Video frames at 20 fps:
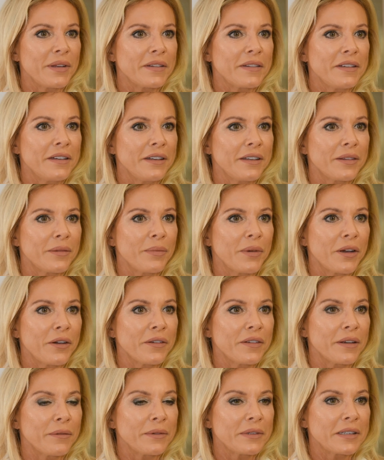Rees.
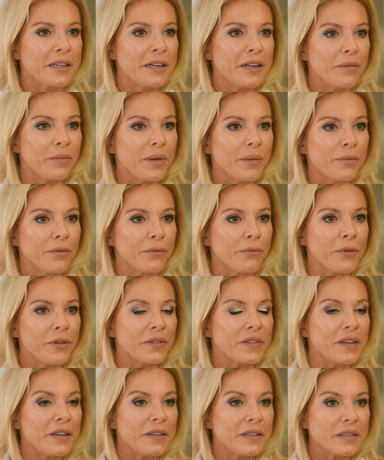
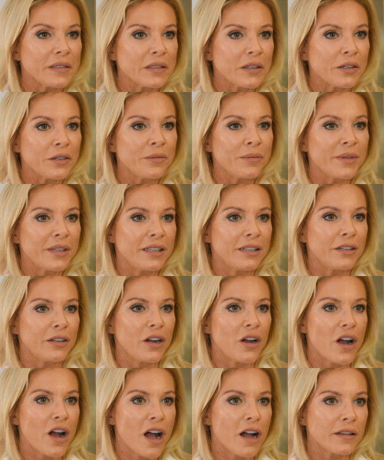Veronique is a
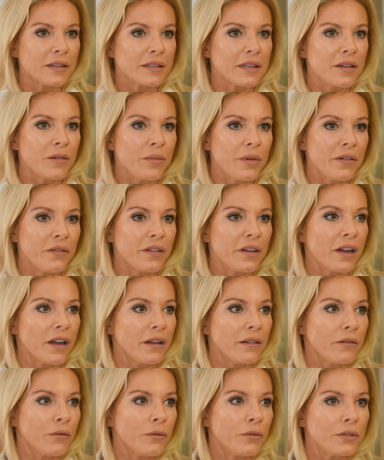world-class professional
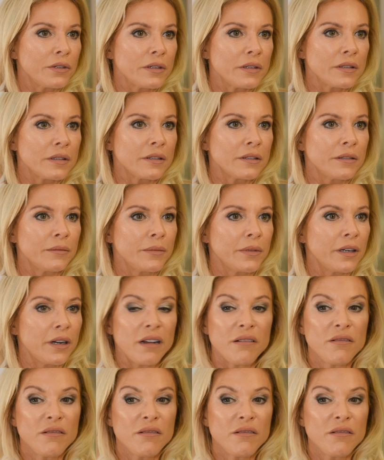bodybuilding athlete,